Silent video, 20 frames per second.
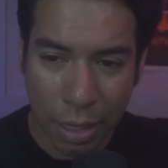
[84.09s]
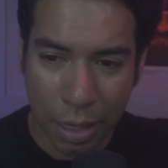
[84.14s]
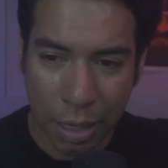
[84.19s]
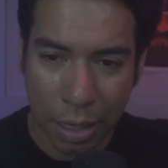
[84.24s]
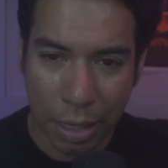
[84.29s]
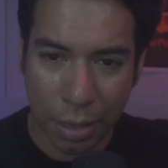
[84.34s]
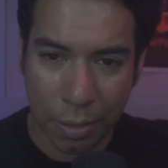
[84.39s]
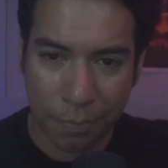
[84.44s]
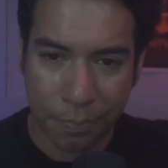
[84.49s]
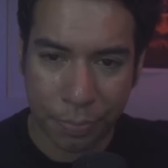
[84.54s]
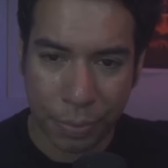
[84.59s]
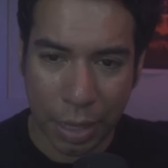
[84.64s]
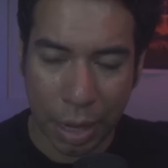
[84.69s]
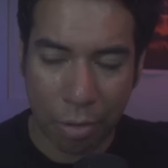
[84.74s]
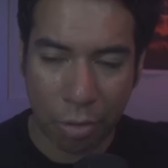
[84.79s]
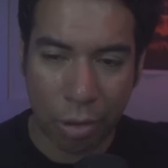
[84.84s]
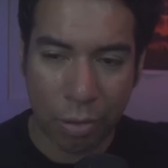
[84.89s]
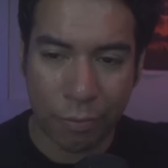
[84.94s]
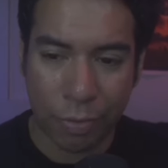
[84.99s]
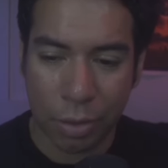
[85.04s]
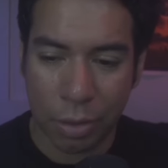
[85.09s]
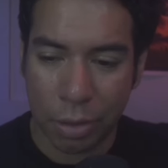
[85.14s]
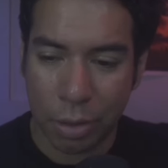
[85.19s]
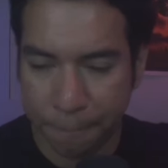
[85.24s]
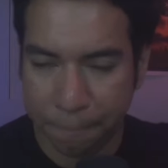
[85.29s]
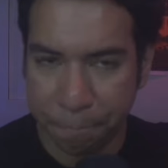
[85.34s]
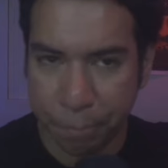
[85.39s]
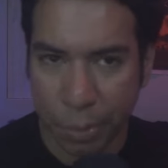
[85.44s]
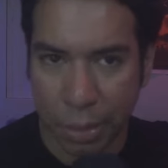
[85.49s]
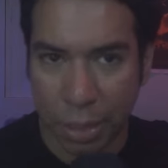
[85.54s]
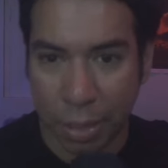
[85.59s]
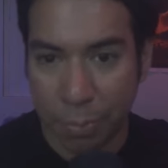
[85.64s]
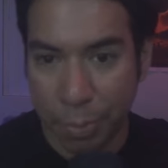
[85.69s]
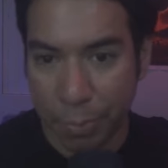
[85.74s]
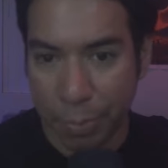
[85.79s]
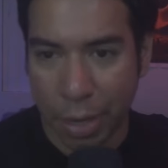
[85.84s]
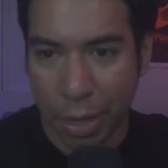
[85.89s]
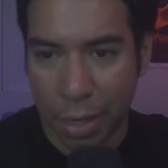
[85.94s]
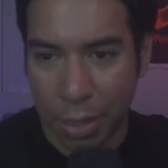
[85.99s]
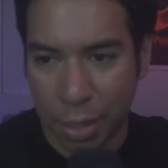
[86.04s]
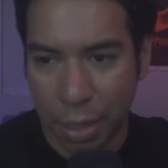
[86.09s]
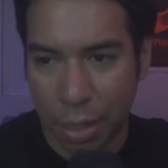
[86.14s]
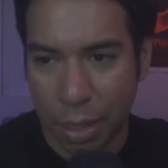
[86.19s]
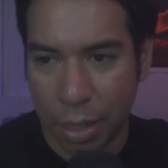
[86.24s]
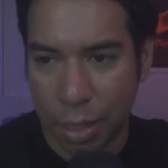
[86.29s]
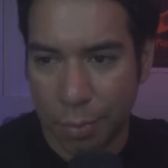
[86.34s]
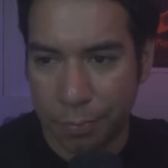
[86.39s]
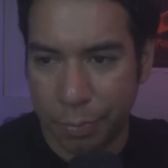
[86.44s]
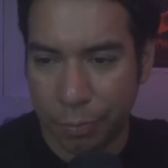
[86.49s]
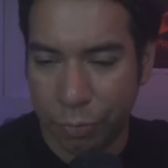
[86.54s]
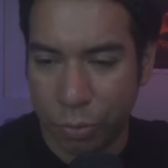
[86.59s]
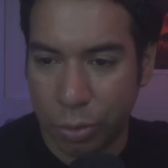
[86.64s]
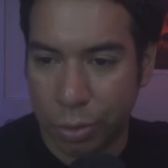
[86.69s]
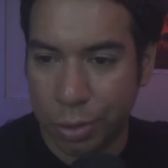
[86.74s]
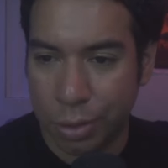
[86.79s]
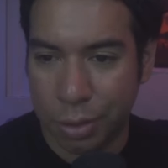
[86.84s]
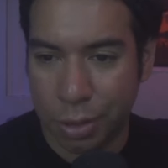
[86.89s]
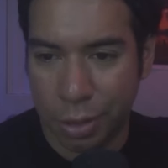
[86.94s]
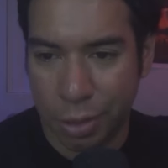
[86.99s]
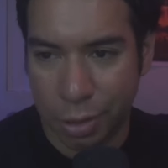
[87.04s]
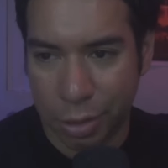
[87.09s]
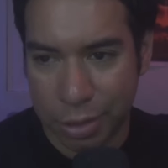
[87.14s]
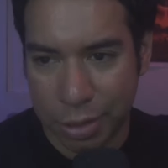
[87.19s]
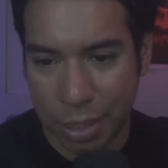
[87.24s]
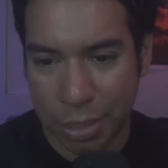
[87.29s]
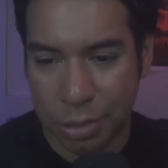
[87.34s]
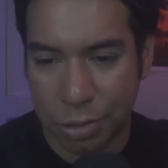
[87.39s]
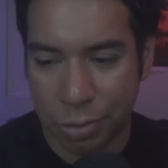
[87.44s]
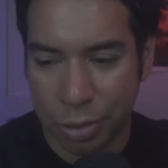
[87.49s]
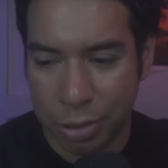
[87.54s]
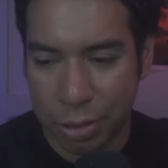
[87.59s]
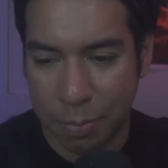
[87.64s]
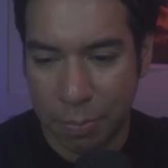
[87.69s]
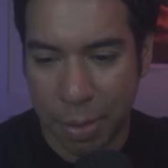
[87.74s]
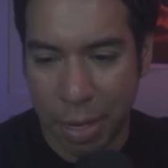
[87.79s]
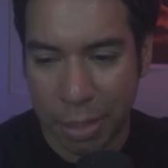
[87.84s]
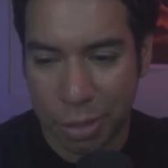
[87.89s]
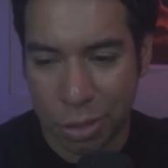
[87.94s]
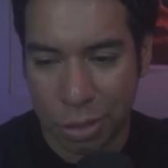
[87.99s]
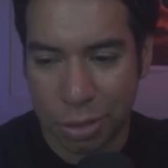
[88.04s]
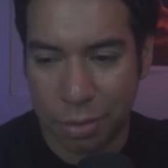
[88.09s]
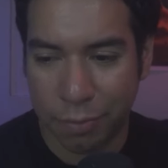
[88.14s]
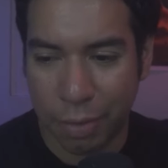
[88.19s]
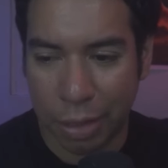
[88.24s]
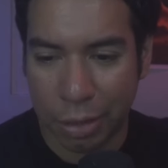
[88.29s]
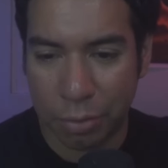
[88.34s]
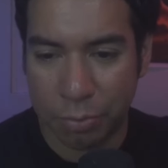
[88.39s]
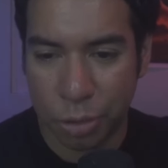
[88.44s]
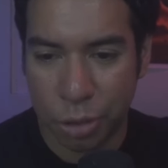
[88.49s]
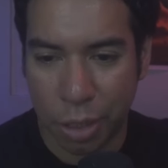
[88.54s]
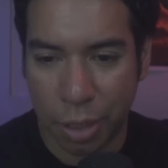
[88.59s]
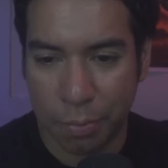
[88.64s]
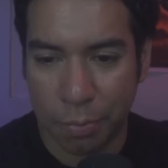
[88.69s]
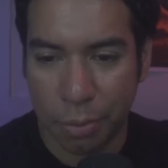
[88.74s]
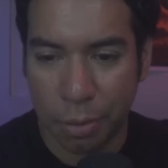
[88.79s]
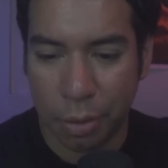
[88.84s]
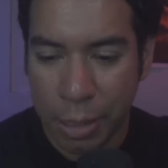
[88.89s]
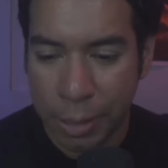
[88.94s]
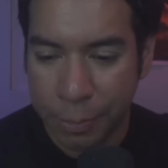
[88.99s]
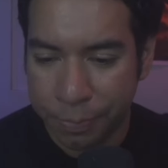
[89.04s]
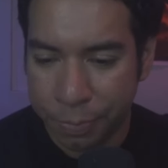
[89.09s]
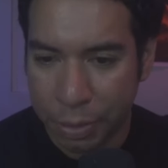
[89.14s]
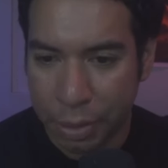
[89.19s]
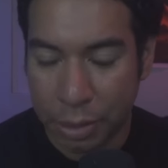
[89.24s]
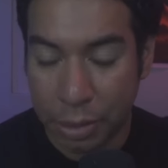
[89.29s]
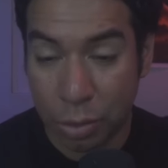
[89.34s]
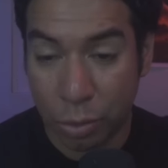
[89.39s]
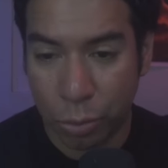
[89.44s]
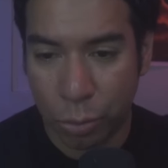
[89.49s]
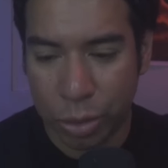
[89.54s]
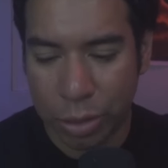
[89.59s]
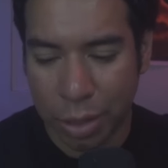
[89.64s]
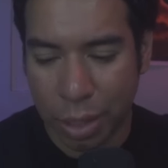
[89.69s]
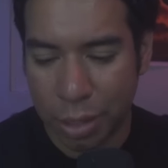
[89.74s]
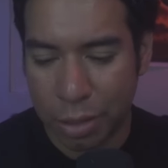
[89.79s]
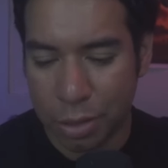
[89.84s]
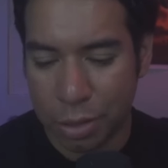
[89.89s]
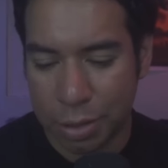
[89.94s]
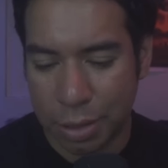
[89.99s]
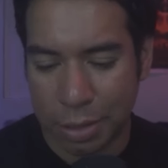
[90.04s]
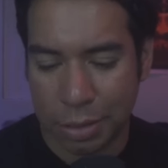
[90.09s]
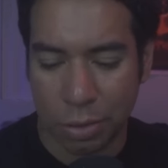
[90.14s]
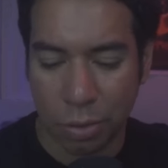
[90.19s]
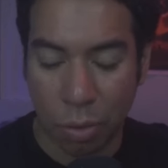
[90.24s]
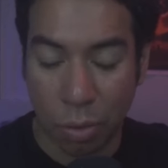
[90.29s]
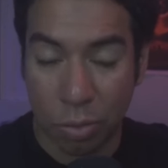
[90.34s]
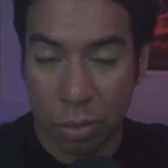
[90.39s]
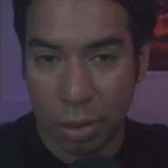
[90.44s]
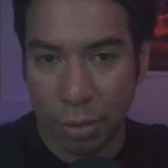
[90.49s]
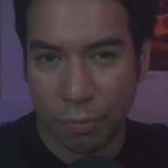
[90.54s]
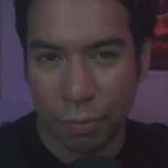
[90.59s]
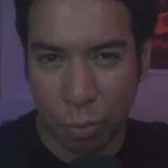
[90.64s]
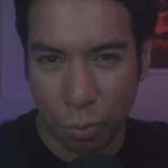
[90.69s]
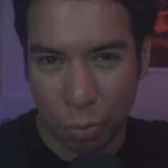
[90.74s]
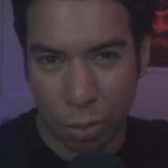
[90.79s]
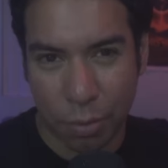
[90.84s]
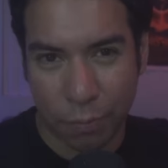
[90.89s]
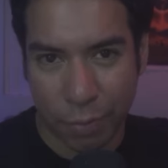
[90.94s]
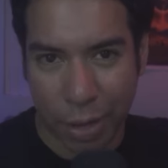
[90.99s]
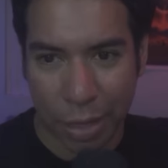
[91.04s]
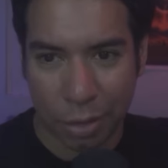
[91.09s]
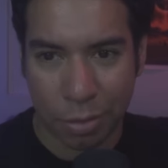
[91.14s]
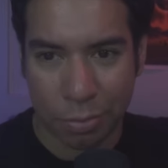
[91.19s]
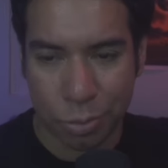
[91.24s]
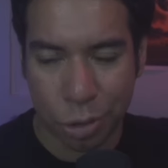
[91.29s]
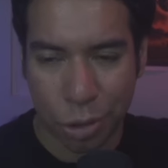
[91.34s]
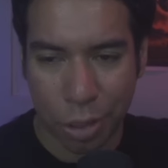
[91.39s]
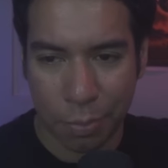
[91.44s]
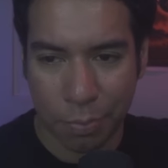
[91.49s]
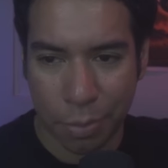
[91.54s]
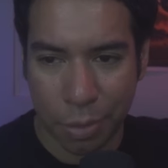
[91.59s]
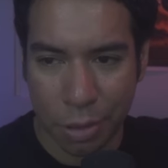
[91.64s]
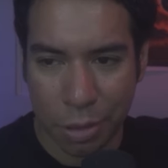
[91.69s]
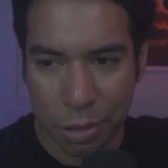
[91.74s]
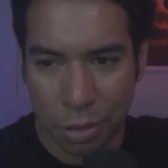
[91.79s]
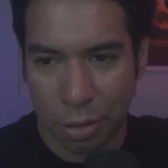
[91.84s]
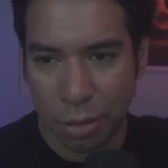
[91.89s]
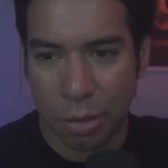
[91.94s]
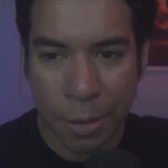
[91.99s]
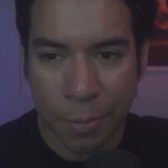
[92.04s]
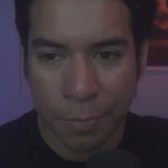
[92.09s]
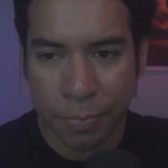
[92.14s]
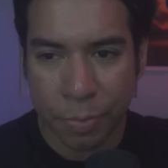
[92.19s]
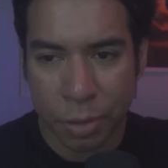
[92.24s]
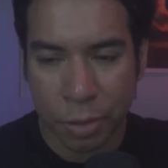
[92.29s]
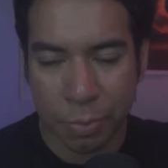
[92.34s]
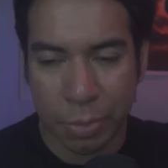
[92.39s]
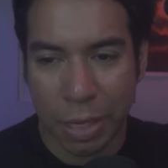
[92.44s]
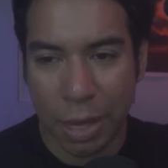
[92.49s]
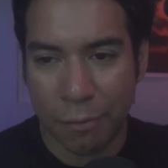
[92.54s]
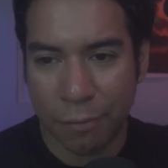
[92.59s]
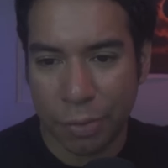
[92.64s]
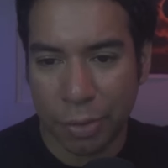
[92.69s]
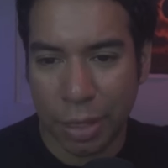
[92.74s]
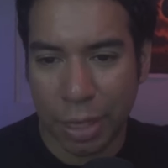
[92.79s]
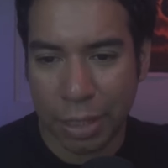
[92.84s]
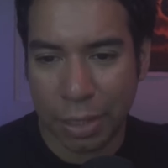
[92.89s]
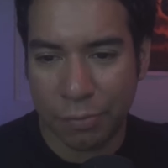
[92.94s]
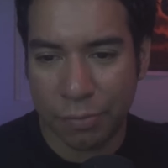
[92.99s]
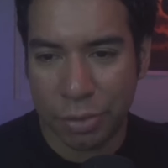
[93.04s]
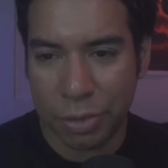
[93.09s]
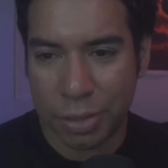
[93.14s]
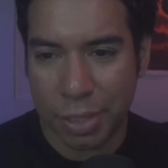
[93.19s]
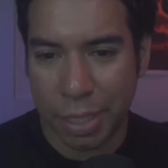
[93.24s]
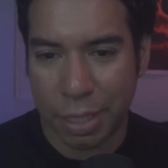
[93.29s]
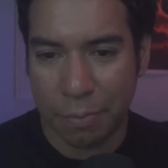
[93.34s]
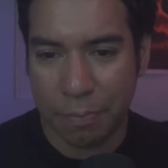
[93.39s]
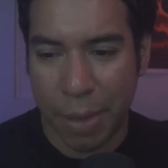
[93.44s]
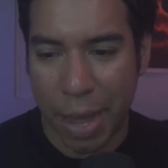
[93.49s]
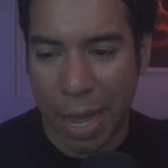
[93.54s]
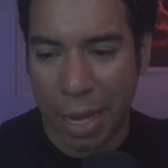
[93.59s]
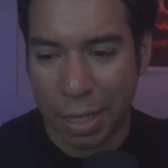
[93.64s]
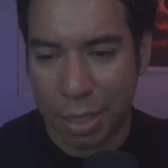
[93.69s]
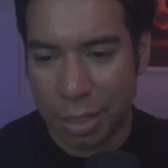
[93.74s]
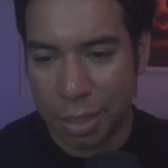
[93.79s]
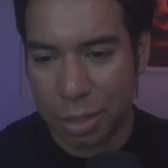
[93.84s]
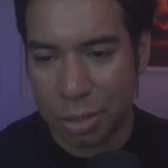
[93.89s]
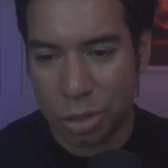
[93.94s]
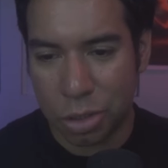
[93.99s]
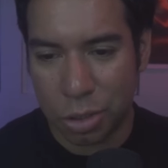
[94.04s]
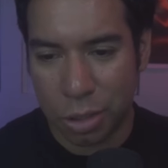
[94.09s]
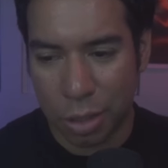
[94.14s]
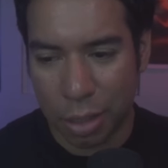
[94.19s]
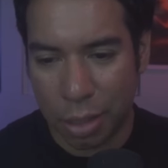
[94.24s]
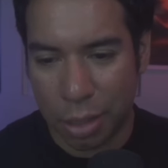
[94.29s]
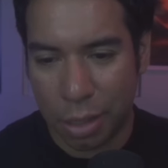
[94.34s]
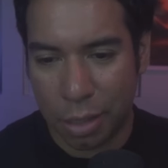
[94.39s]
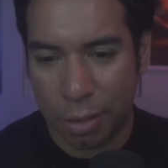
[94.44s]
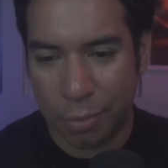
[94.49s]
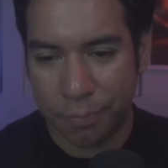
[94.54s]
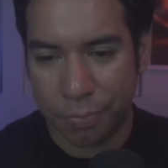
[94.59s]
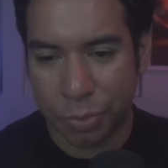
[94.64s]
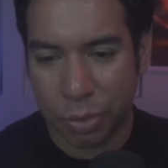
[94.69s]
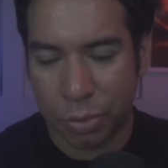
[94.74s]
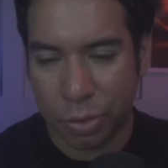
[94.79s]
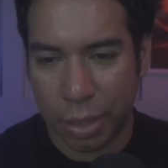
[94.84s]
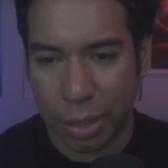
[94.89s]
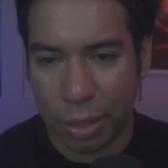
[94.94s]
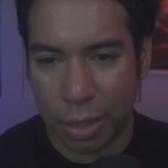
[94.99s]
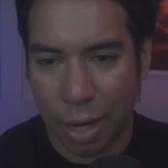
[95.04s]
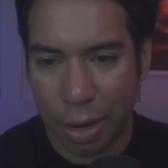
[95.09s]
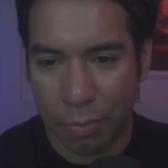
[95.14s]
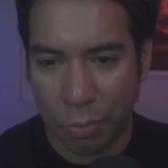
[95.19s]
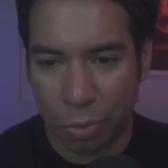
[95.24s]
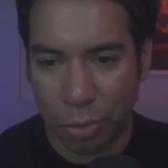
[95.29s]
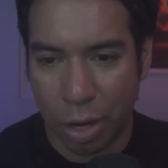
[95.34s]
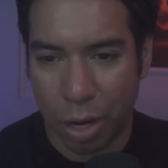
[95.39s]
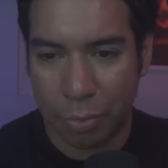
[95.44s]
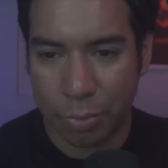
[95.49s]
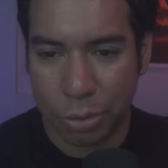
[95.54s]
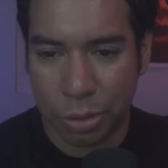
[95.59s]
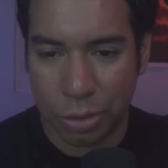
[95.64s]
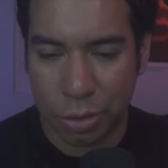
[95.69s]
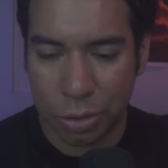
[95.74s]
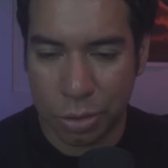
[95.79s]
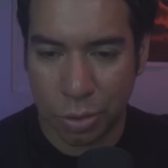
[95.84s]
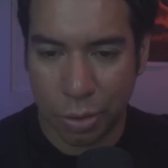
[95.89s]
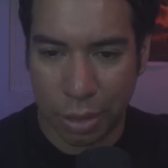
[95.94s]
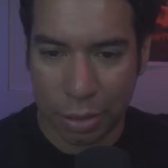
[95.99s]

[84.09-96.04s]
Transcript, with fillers: Um, however, keep in mind, um, if you go under accessories and buy just a vacuum chamber, the 21 dollars is only for one vacuum chamber. So to me, I feel like if you just get a package, um, you get a lot more options.